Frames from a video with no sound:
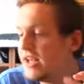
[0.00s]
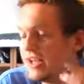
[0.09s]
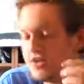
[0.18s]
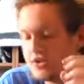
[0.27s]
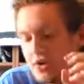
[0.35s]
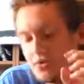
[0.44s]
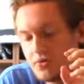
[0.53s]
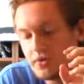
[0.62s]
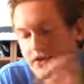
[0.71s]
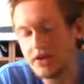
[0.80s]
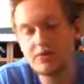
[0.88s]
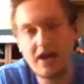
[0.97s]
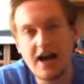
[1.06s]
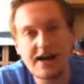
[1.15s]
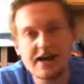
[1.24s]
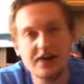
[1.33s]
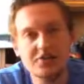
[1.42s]
So, you know,
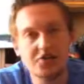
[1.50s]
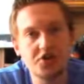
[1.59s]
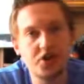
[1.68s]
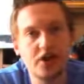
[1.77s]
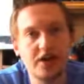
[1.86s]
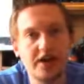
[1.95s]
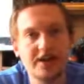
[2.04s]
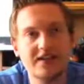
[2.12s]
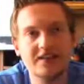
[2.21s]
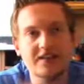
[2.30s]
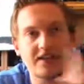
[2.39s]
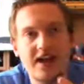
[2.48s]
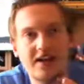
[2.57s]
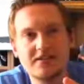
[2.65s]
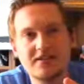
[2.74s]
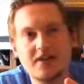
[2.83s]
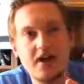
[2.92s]
Gigan Showa is
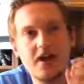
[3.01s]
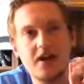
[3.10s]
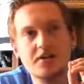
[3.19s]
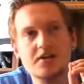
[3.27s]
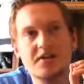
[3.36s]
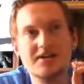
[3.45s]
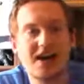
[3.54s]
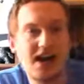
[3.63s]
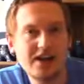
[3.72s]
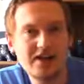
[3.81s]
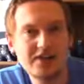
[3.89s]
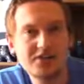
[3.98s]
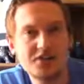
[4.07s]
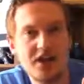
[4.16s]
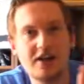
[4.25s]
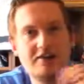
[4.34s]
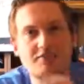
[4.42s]
less stylish
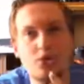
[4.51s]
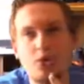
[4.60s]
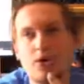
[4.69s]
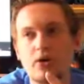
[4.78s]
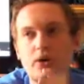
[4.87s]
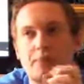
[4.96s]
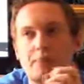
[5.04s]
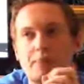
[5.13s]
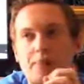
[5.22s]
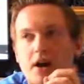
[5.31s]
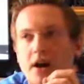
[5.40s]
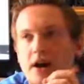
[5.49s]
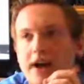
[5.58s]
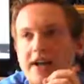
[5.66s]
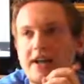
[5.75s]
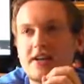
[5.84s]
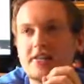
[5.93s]
and more,
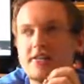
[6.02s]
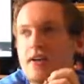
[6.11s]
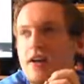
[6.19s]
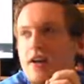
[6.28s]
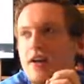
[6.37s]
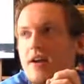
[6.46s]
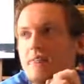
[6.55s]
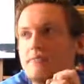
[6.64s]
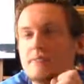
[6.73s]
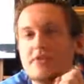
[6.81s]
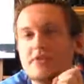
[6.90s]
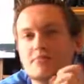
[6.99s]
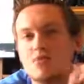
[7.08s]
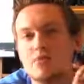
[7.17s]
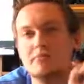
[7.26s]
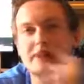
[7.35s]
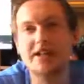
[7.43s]
I guess, there's
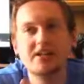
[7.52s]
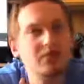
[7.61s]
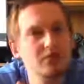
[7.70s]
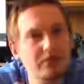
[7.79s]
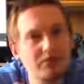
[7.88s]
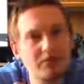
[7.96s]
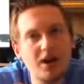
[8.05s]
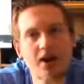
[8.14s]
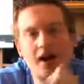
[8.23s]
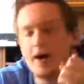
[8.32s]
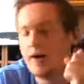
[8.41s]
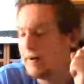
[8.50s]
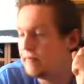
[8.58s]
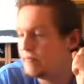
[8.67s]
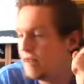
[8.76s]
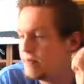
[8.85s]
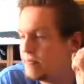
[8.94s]
more meat to him.
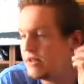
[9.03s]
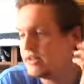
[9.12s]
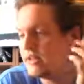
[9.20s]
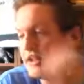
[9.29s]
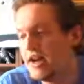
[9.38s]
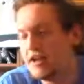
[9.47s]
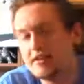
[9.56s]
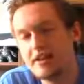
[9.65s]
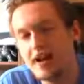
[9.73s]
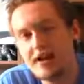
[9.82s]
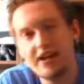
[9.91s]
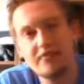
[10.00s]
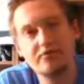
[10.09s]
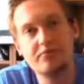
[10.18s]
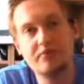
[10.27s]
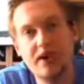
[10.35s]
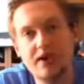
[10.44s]
But the Gigan from
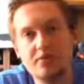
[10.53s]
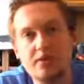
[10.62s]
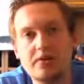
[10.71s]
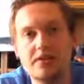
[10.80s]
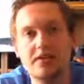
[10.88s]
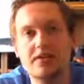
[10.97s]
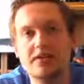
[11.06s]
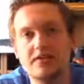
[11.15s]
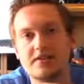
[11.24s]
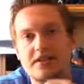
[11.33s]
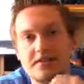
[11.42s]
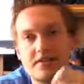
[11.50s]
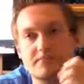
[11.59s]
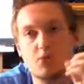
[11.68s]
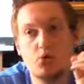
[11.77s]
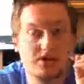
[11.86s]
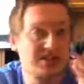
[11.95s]
Final Wars is
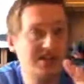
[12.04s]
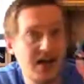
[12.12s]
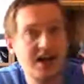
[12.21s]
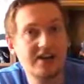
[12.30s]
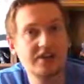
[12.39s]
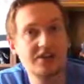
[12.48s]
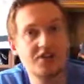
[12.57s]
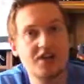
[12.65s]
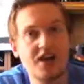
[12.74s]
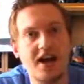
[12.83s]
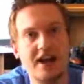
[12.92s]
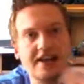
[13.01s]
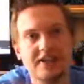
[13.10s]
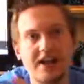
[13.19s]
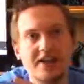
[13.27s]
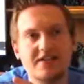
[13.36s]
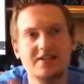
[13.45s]
more stylish and
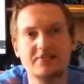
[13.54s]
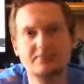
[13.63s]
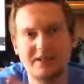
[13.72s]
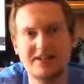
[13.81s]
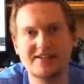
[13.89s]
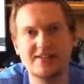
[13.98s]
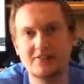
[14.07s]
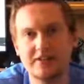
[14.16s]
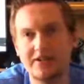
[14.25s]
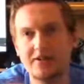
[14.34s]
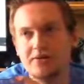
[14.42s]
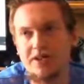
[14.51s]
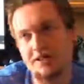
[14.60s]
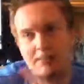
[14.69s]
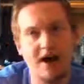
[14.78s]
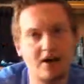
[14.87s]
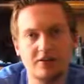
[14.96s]
less meat, or, you know, less
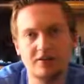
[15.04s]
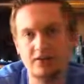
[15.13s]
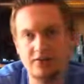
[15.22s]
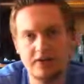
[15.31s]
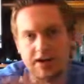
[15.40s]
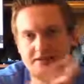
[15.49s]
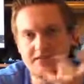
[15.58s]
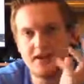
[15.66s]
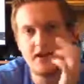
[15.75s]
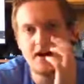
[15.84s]
powerful, less,